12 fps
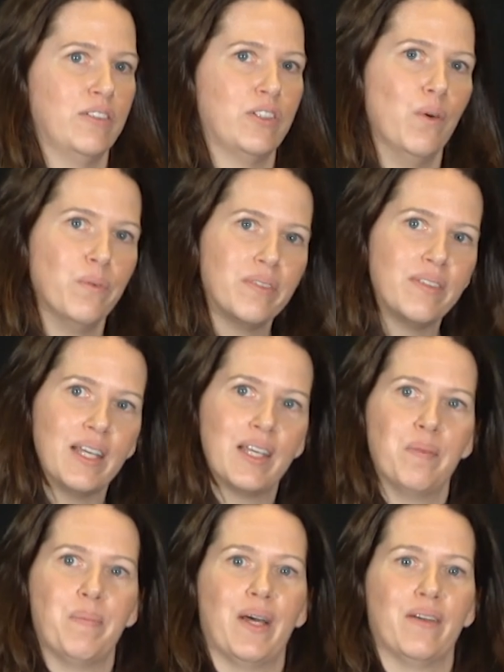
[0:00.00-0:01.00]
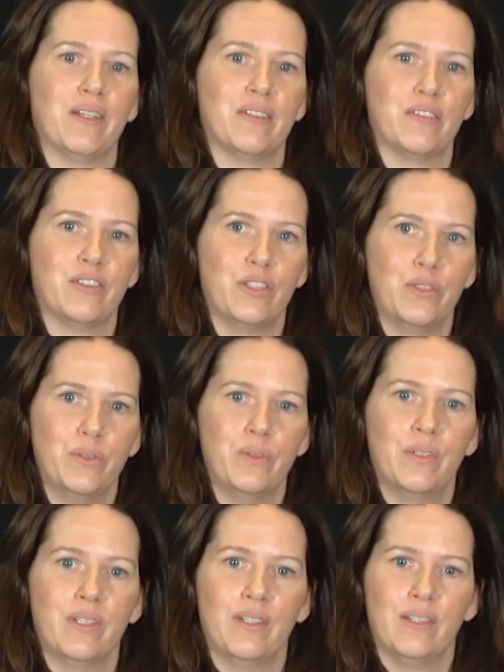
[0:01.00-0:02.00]
don't think about it
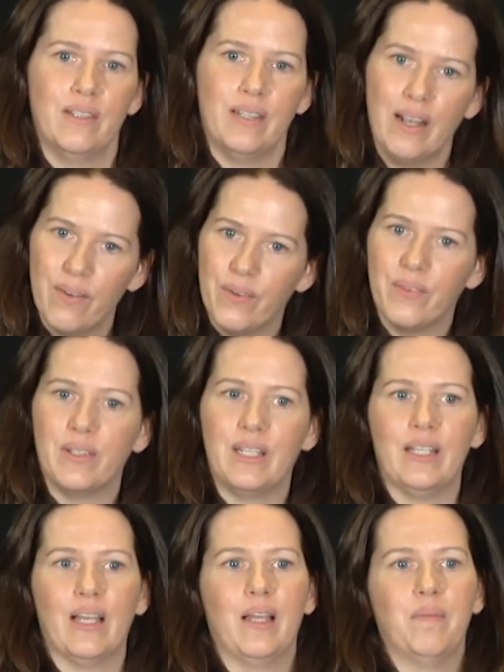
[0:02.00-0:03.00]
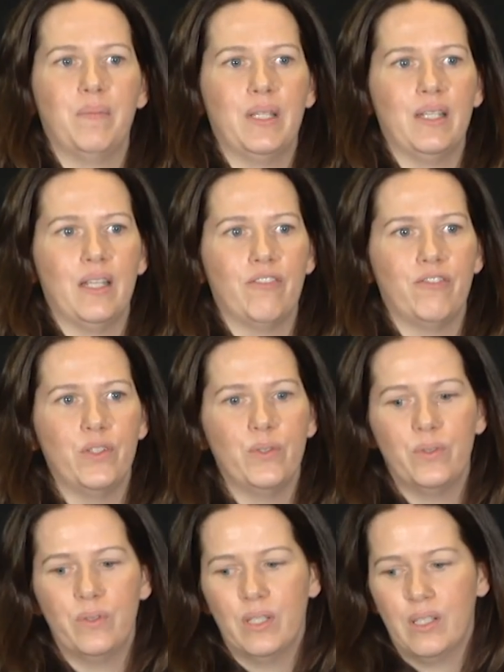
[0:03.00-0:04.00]
too narrowly. I mean, if
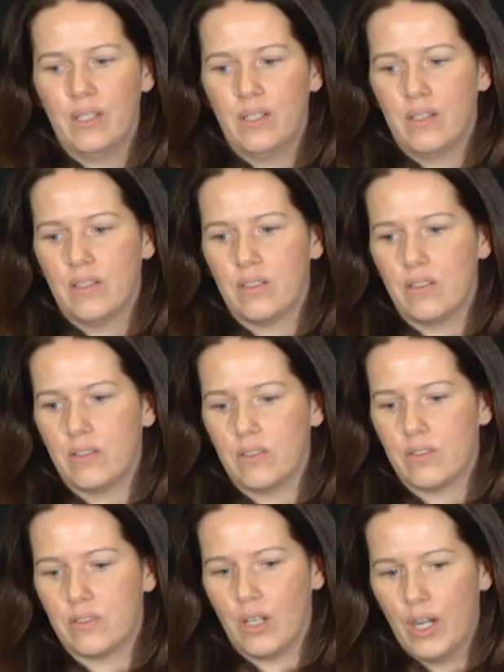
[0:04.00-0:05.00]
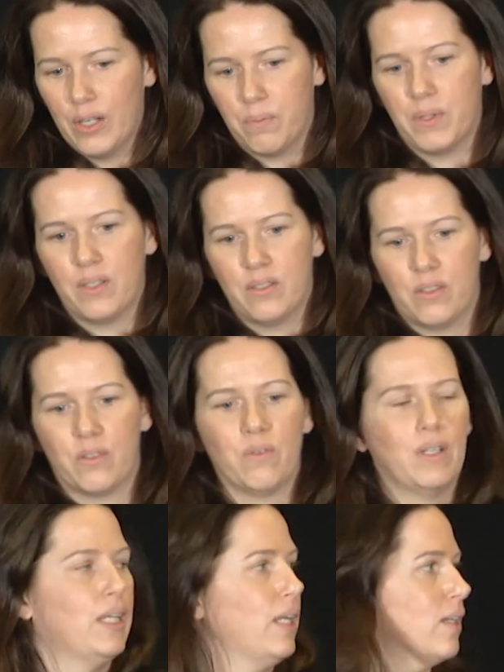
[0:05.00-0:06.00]
you start with a
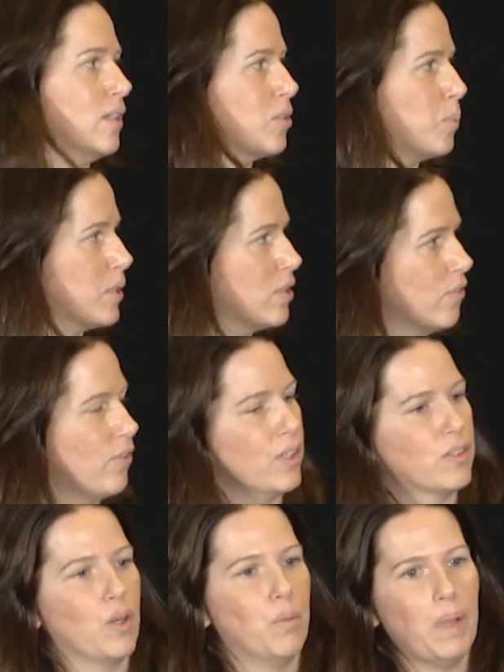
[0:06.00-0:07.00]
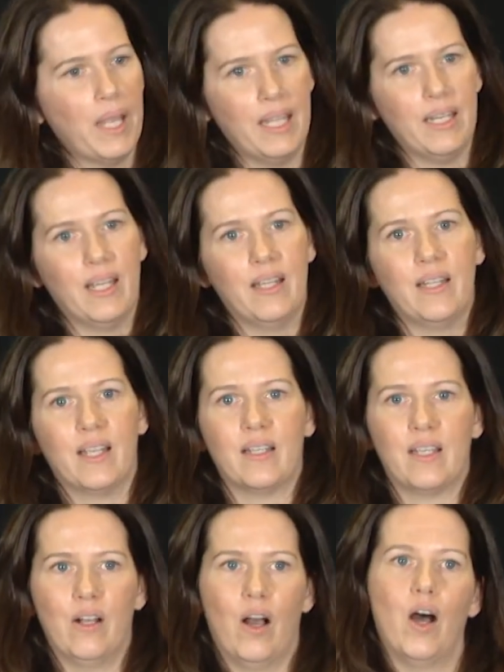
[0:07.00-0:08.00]
degree in a specific domain and then
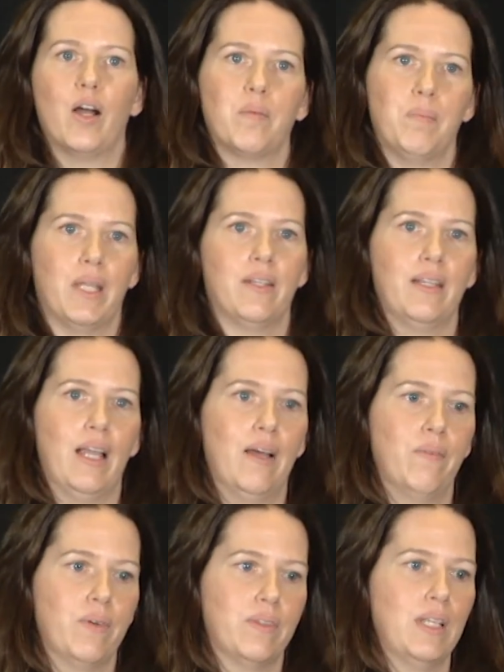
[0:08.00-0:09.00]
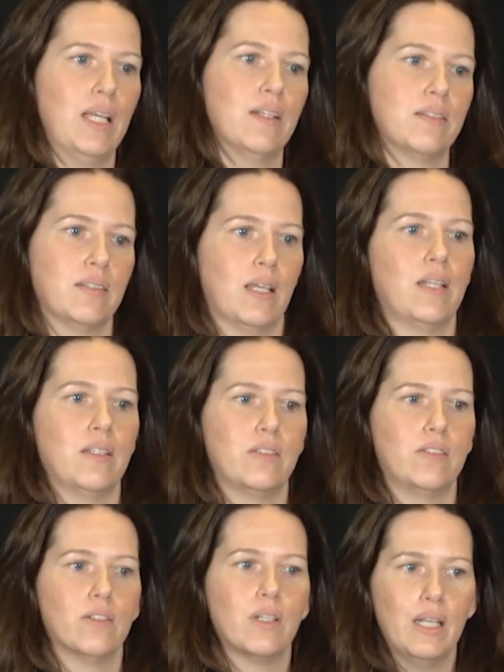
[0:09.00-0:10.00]
can augment that with data
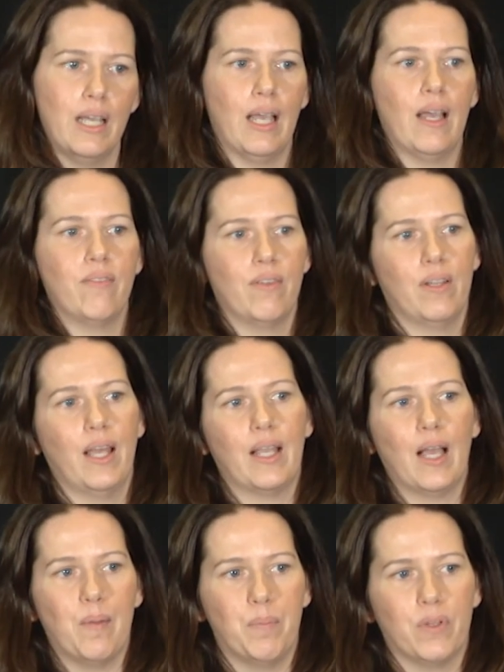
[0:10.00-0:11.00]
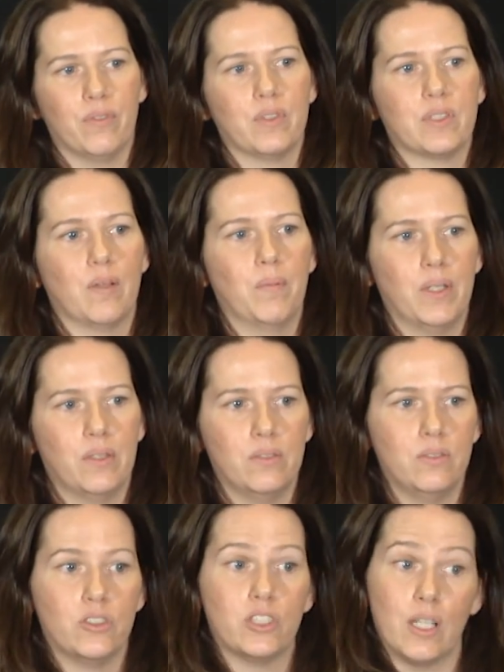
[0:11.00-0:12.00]
science, you're going to have a leg up over someone
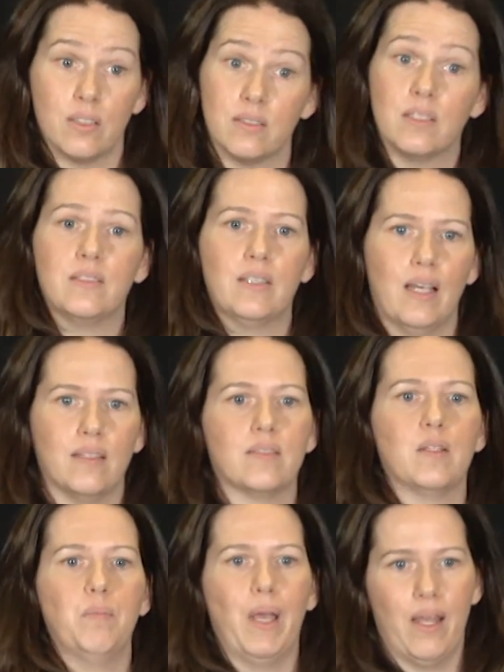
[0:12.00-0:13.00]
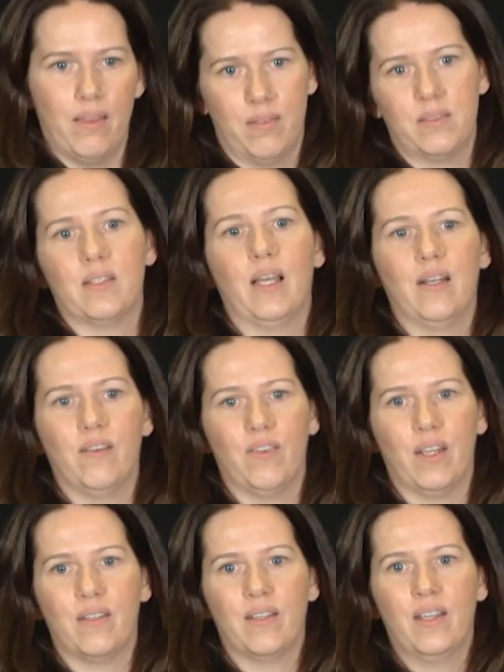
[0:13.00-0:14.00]
who just does the math side of
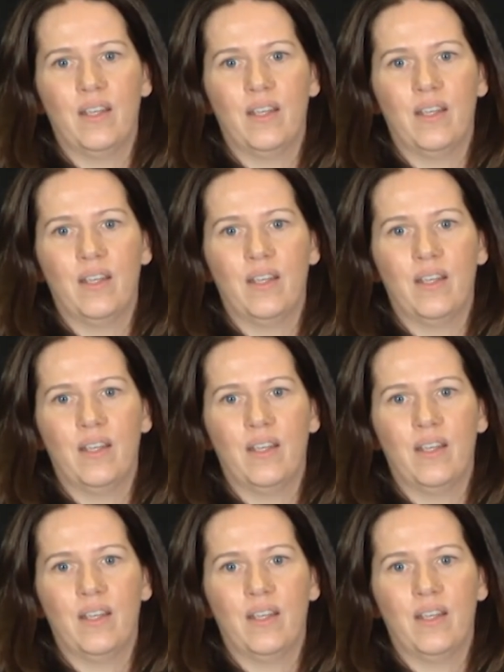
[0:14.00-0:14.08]
it.